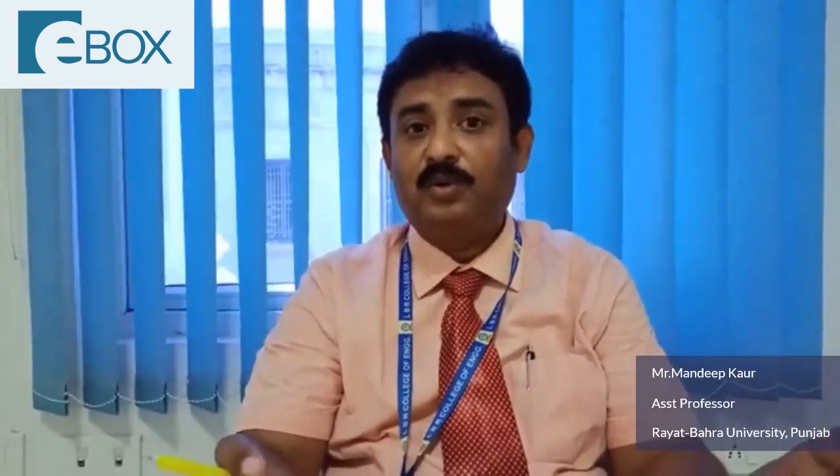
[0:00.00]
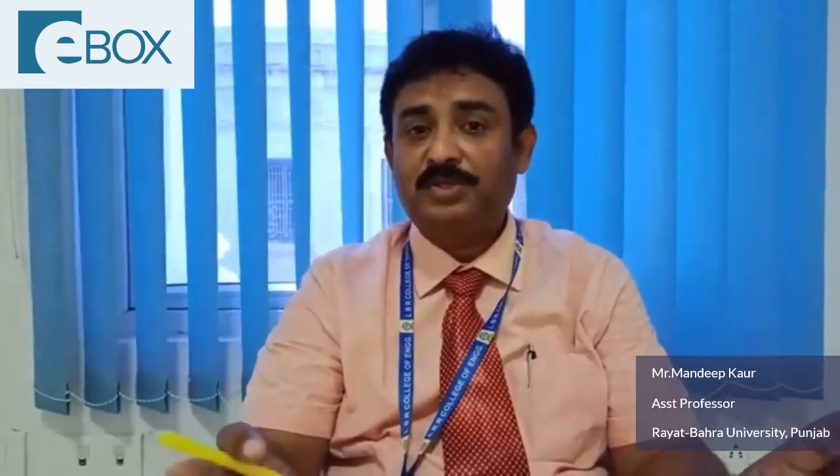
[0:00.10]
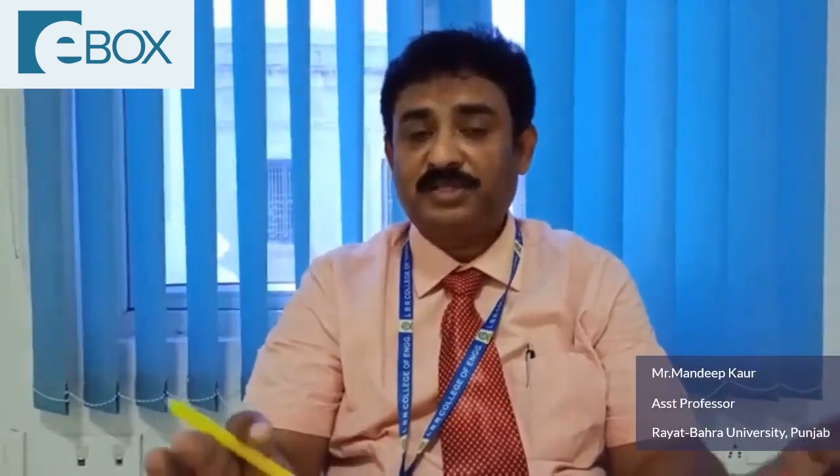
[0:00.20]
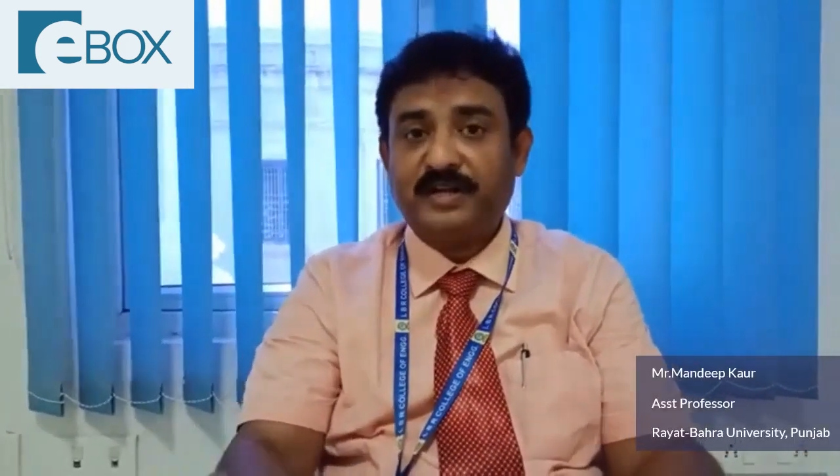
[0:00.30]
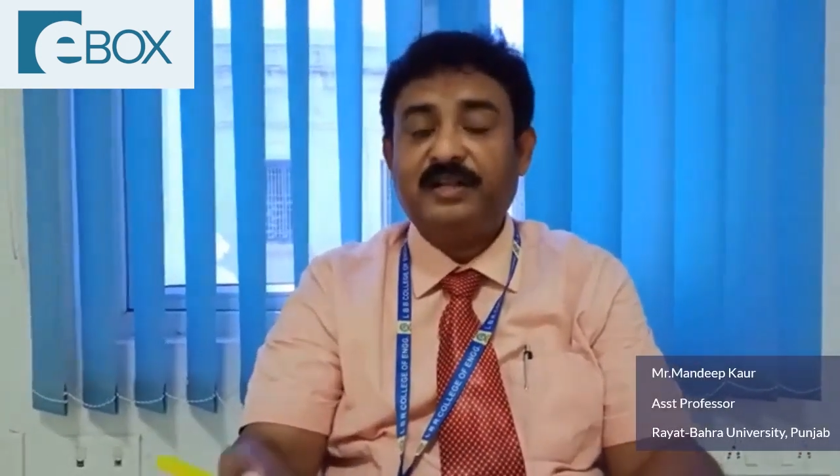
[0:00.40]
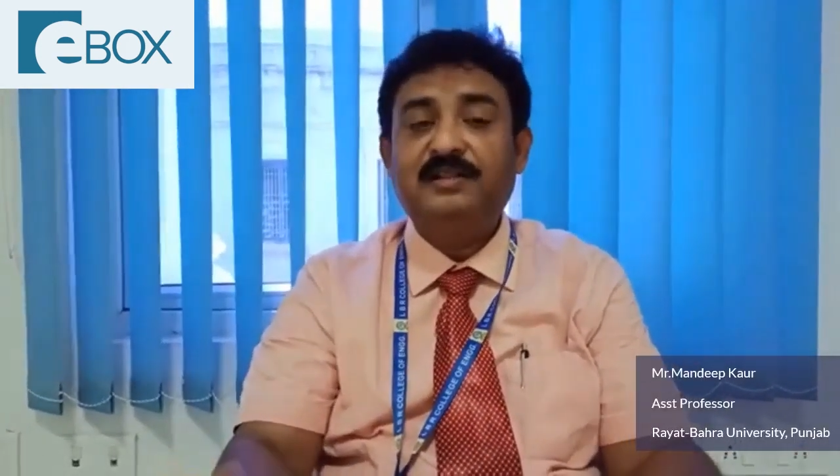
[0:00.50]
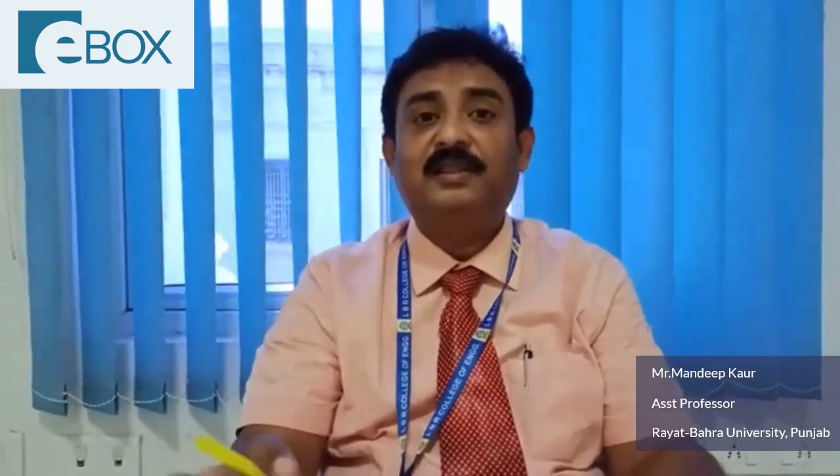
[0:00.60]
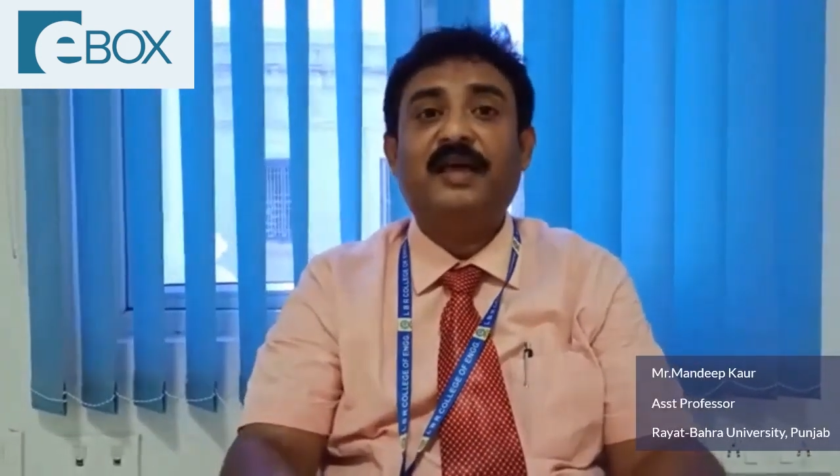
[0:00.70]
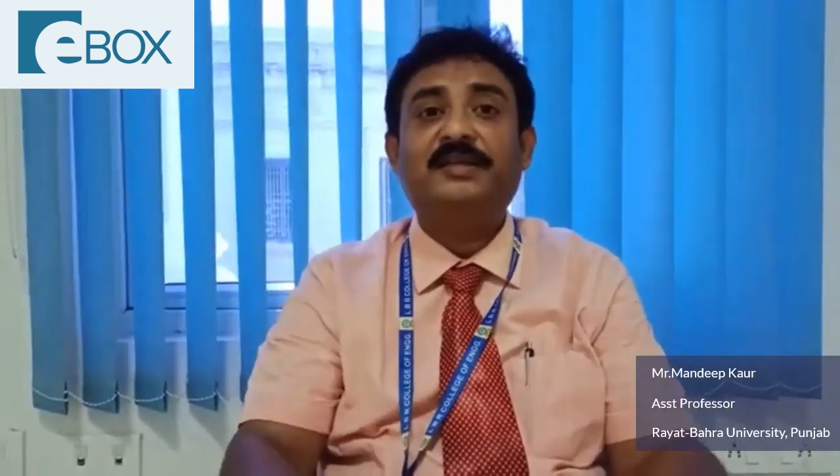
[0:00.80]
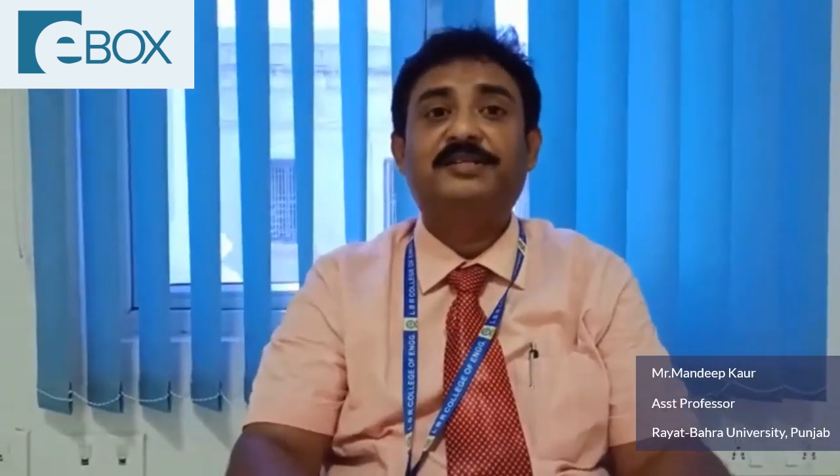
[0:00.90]
settle
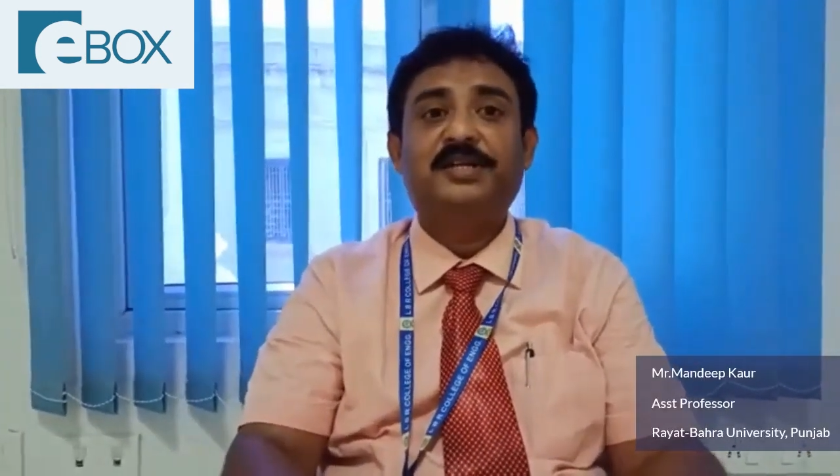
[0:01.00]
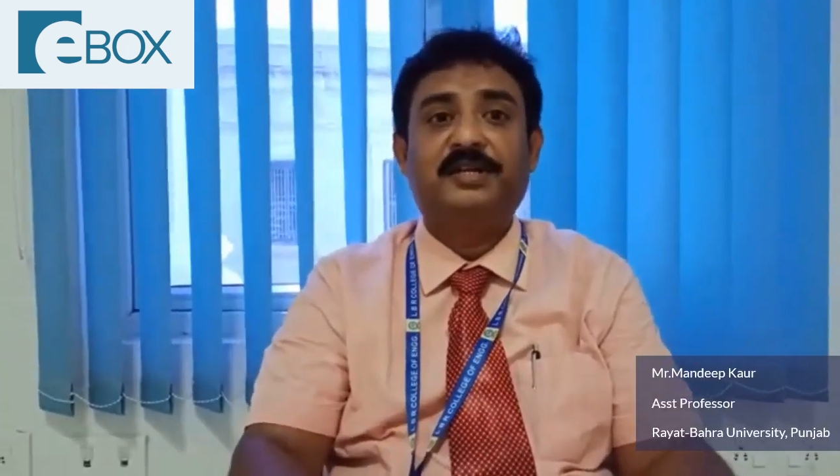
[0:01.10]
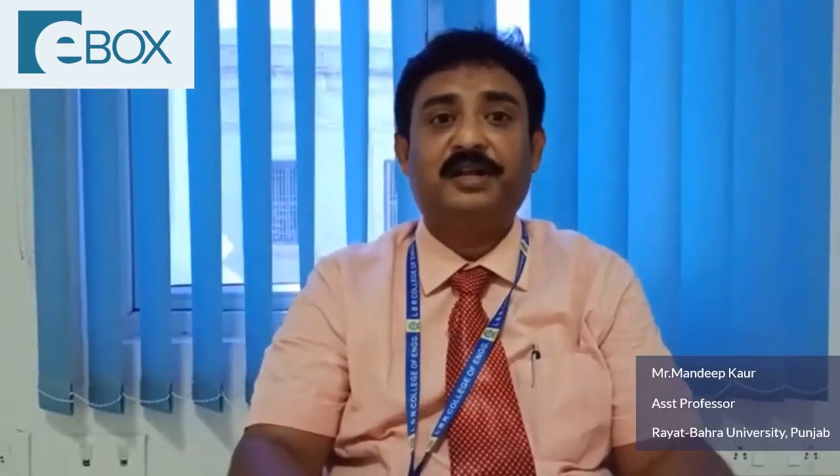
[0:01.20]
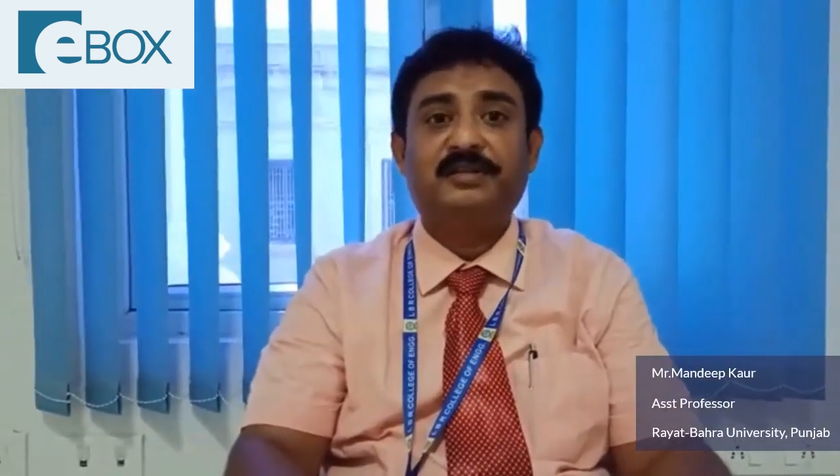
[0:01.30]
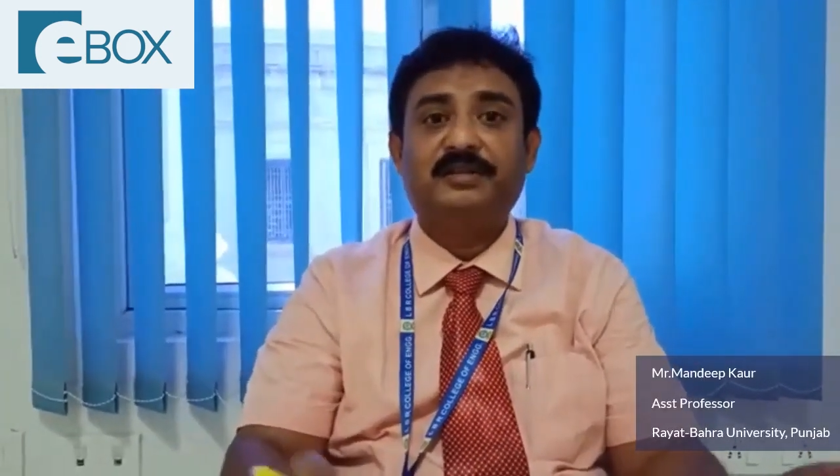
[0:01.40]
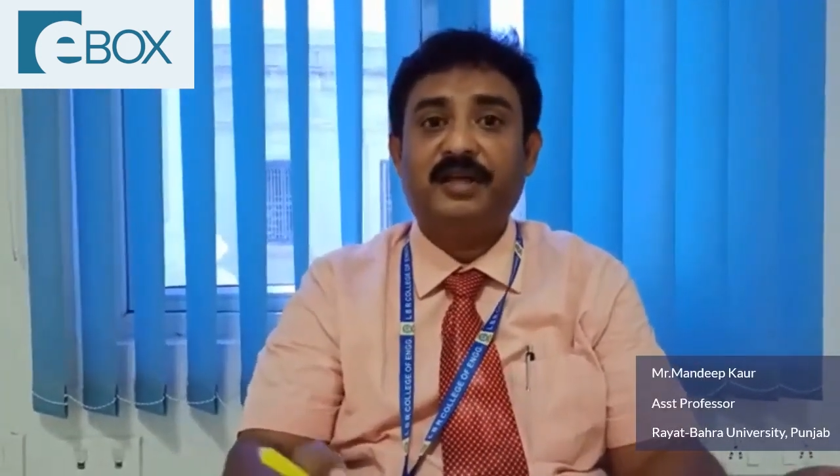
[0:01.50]
their children,